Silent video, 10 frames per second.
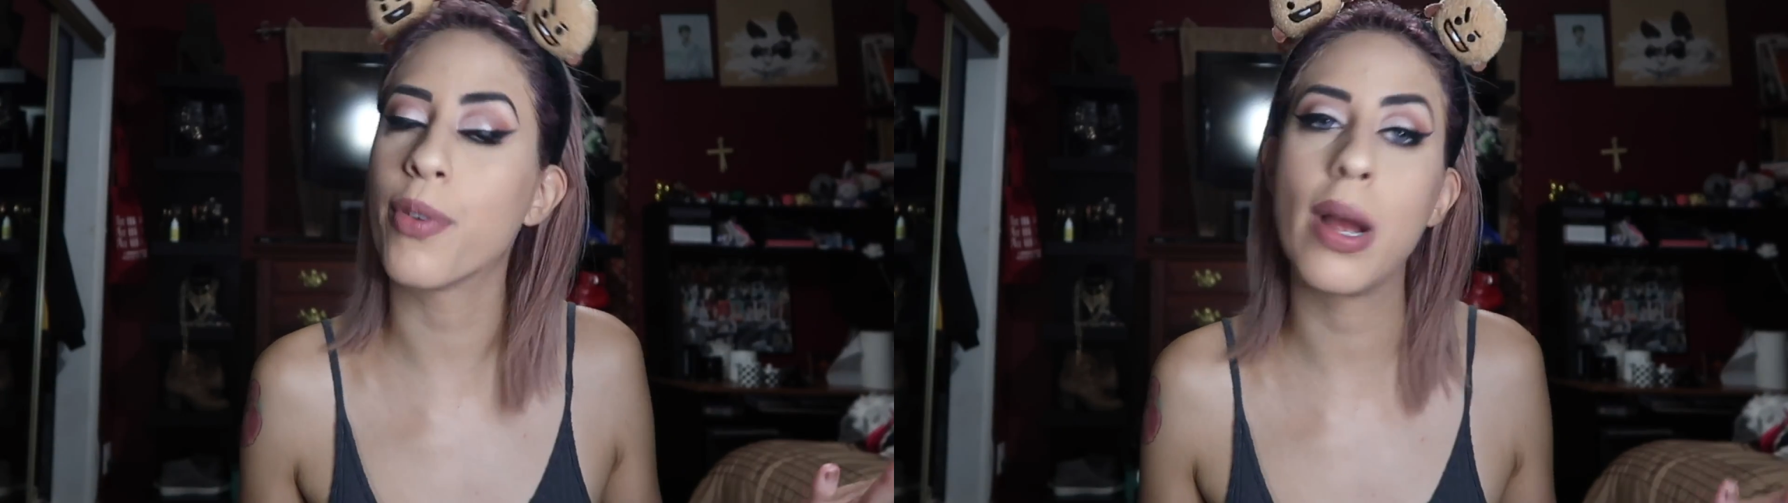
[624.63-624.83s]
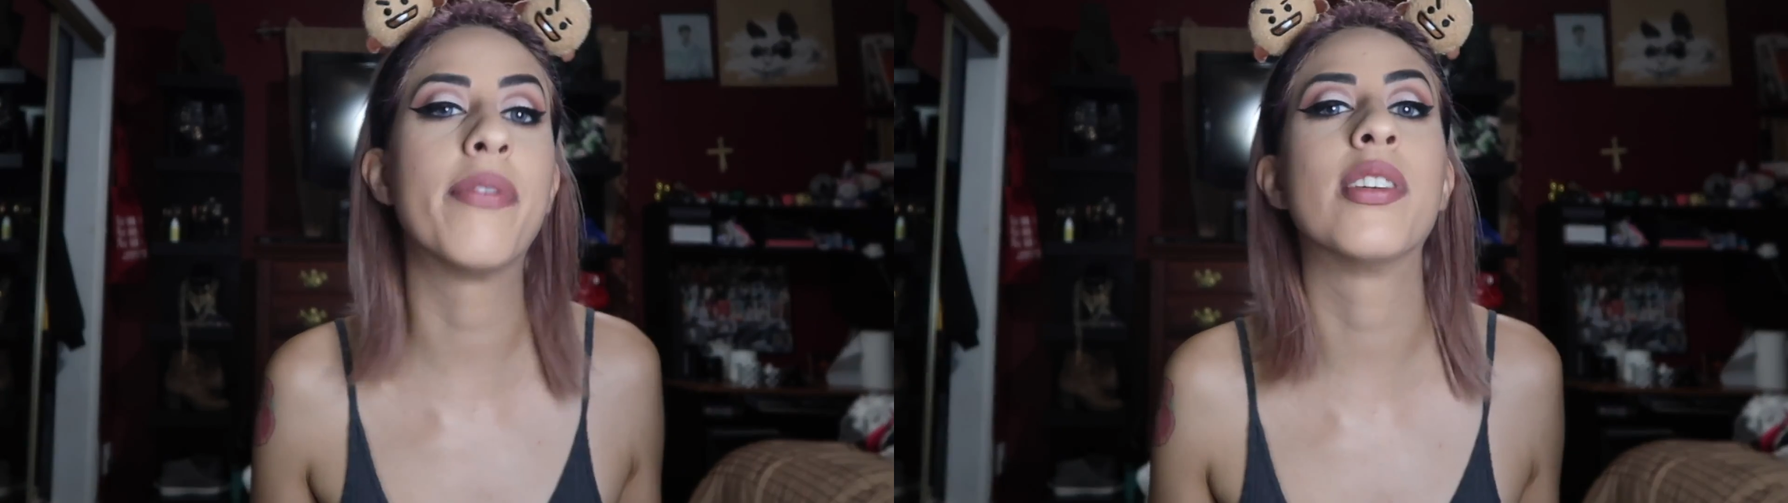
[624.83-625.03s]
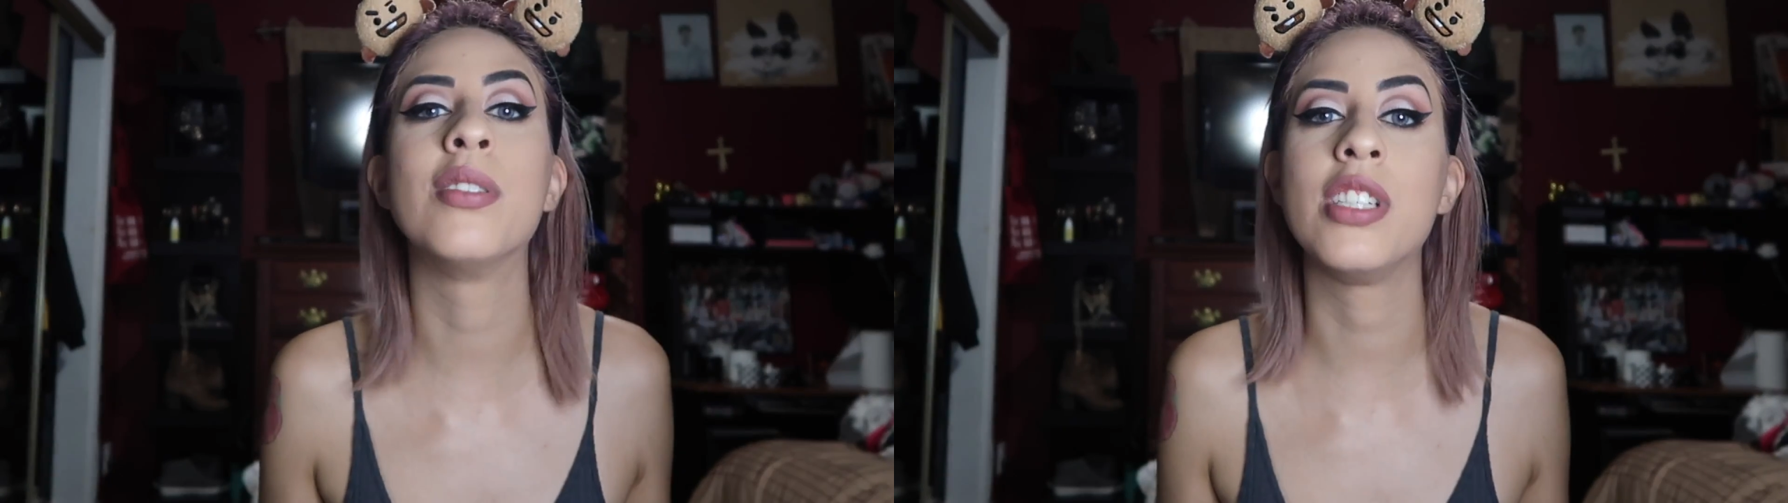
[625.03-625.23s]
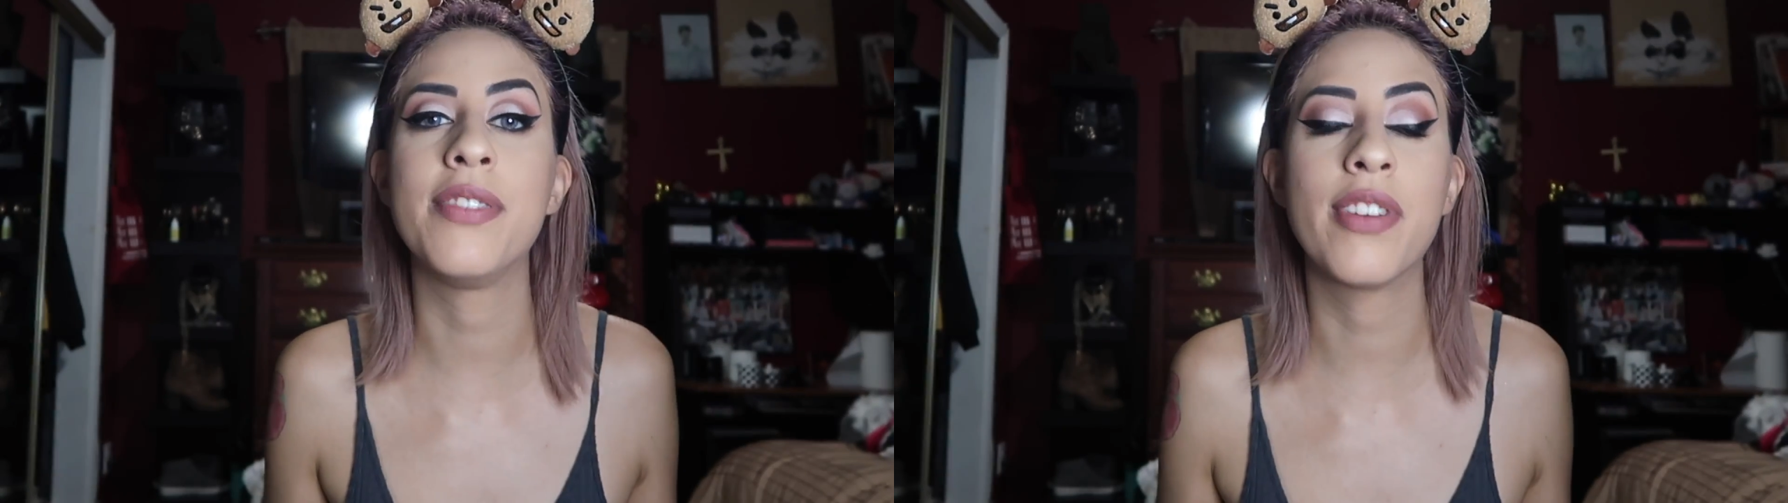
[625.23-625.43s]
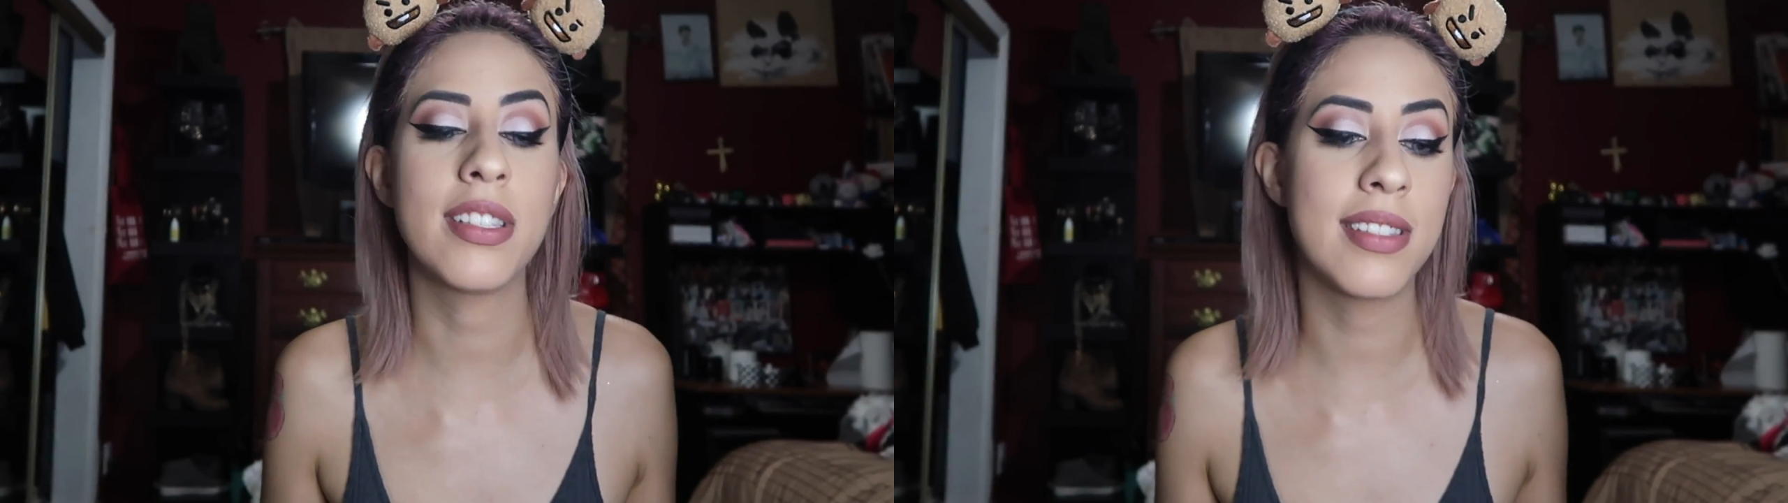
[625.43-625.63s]
forever a
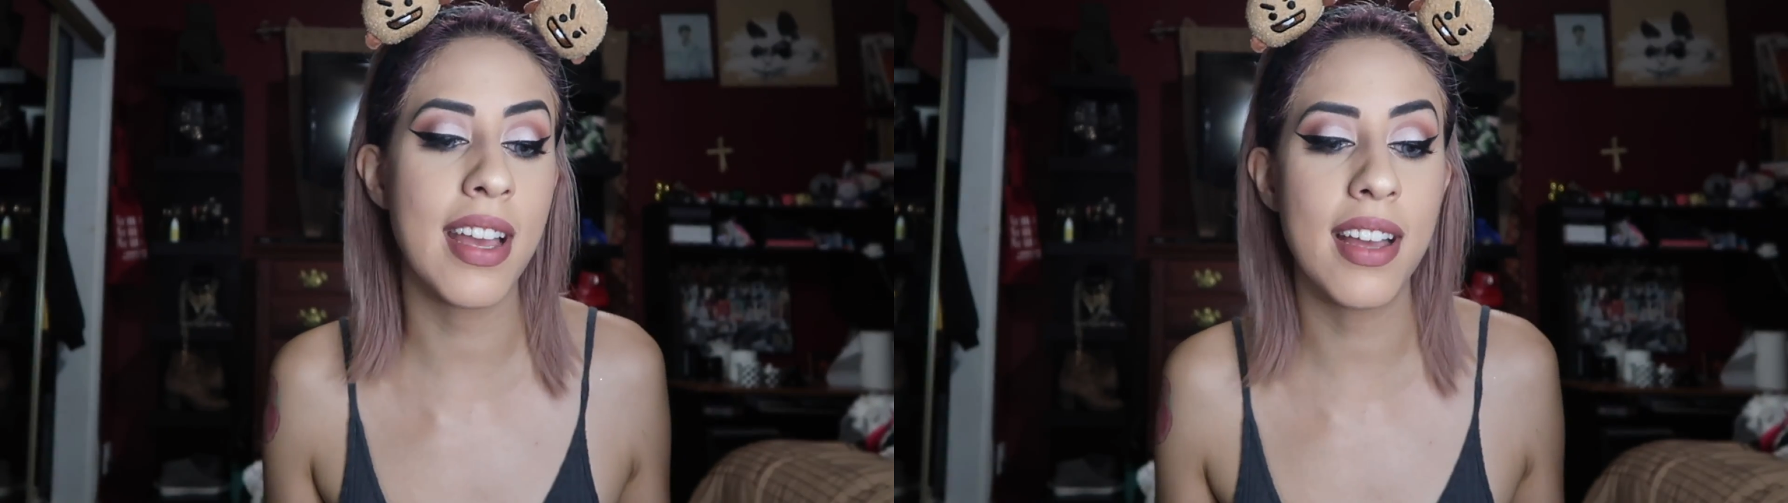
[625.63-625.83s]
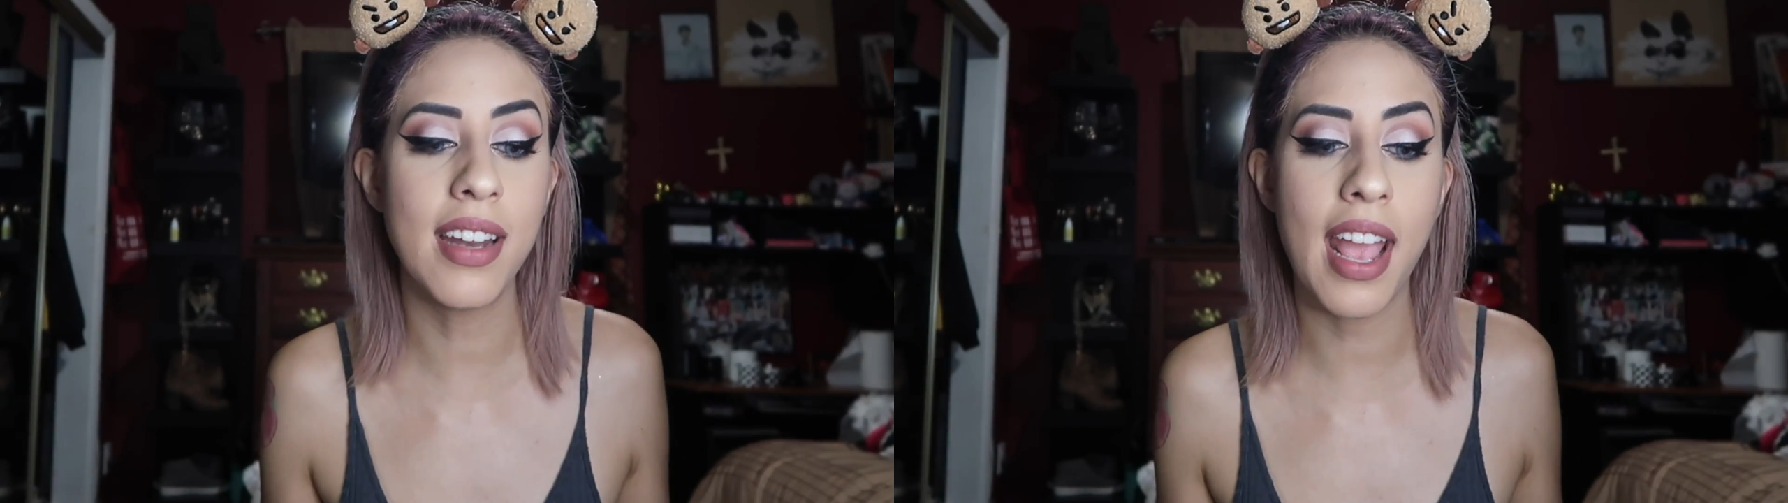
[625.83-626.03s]
Gfriend stan,